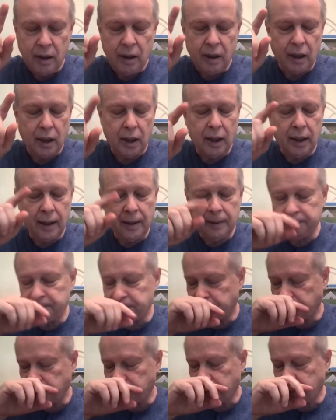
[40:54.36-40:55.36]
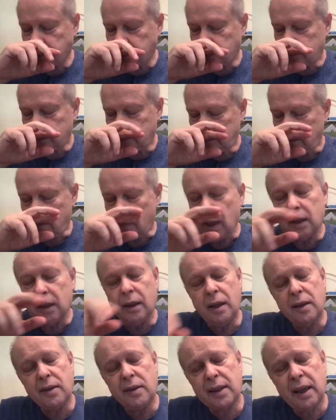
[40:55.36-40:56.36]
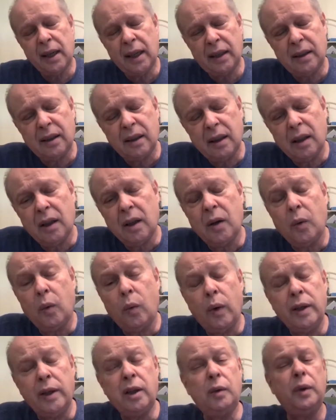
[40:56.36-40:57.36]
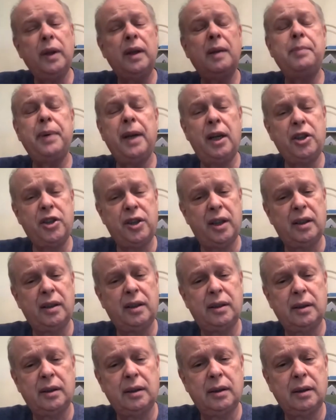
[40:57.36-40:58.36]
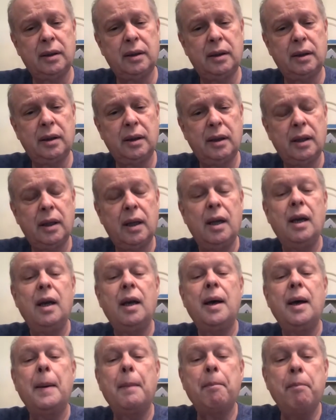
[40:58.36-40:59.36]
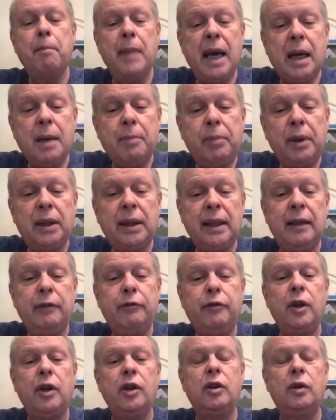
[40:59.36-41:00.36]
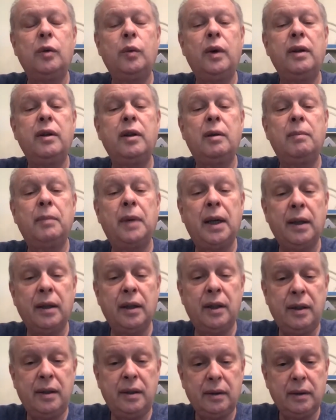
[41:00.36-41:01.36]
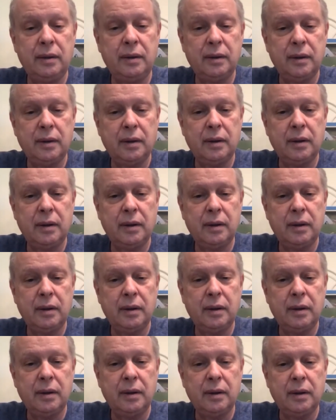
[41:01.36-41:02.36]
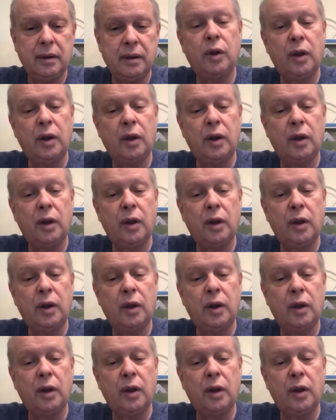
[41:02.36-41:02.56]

Um, he said, when you're with a patient, make believe you're with your mother or your